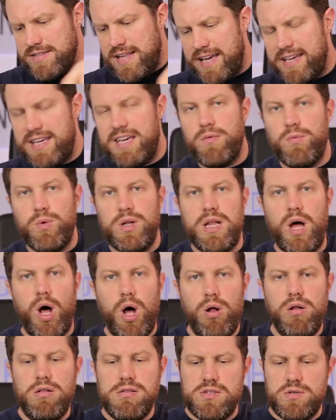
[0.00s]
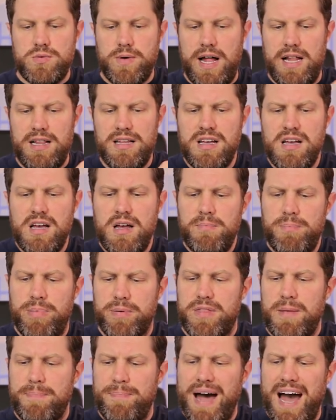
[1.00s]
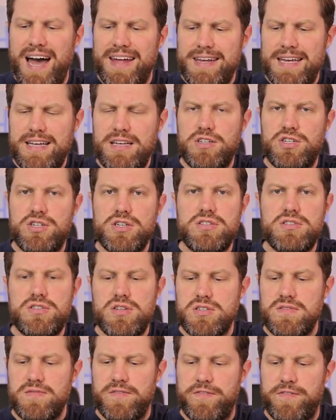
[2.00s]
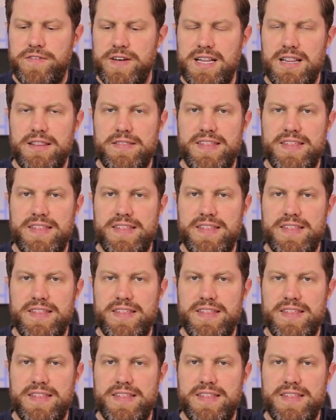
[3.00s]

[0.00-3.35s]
like it will hold as well, but the padding just doesn't feel